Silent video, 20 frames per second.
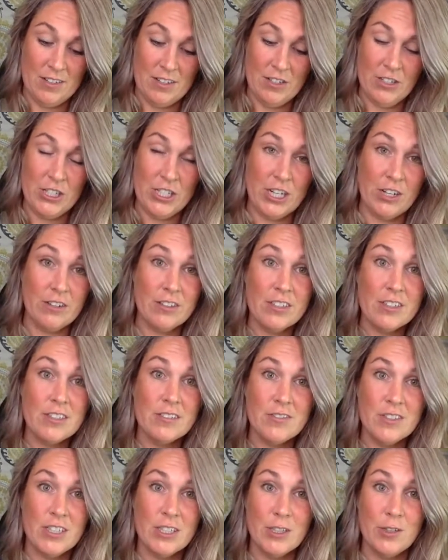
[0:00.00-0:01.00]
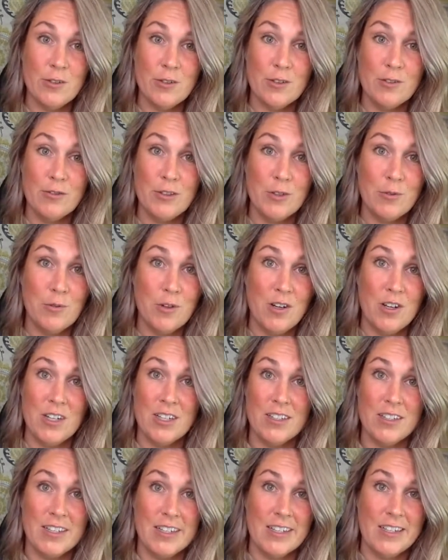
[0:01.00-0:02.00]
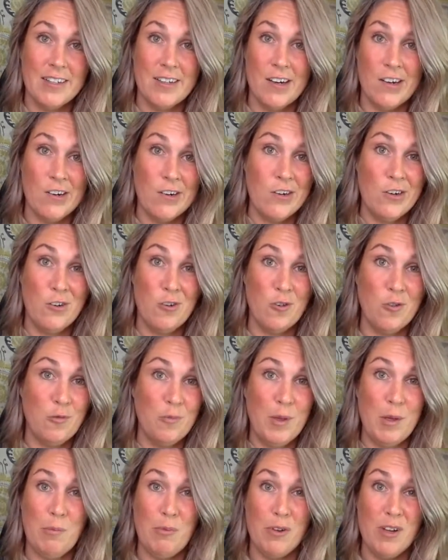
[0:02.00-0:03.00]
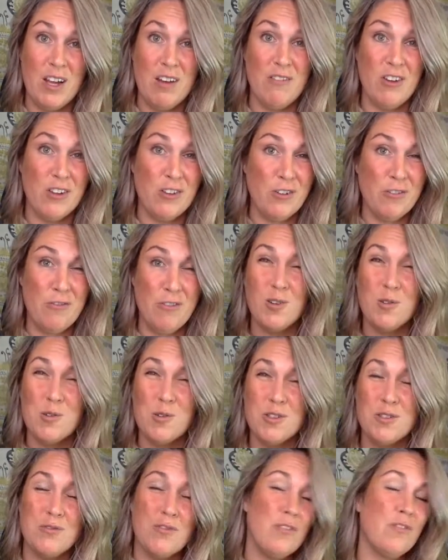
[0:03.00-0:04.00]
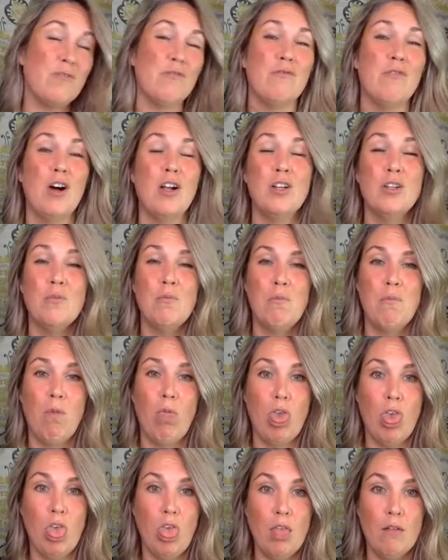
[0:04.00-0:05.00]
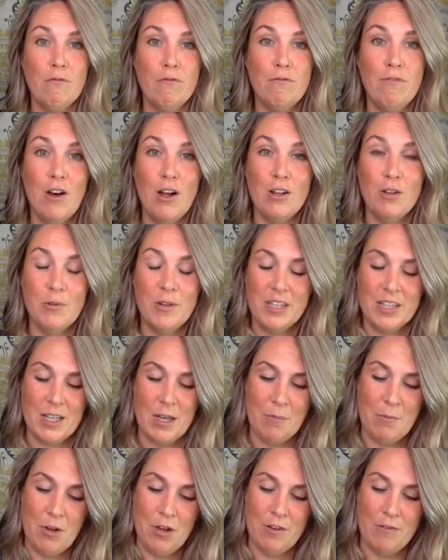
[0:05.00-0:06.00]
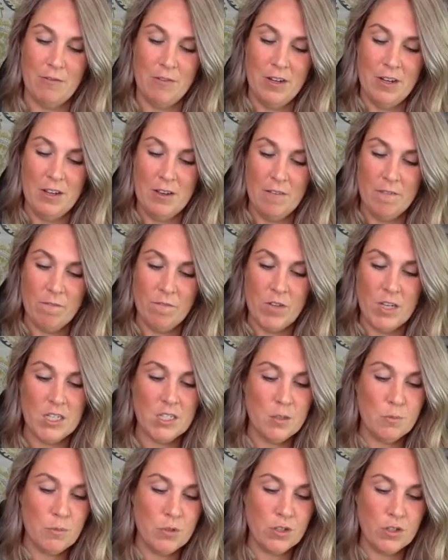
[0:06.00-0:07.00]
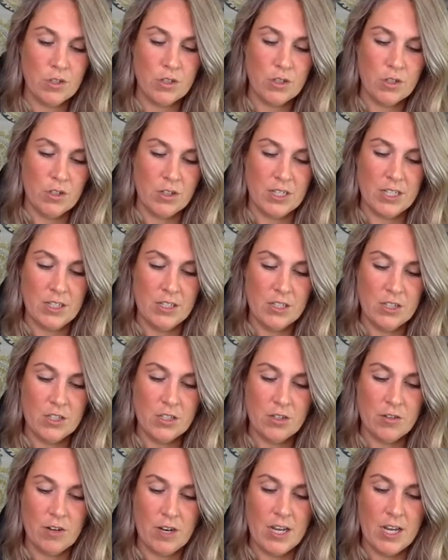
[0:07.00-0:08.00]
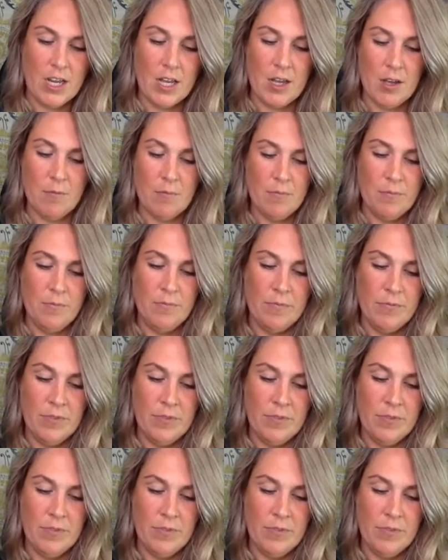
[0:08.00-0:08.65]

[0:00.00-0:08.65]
share this video if you want. Like, I don't know if people have other following them on Facebook or Instagram.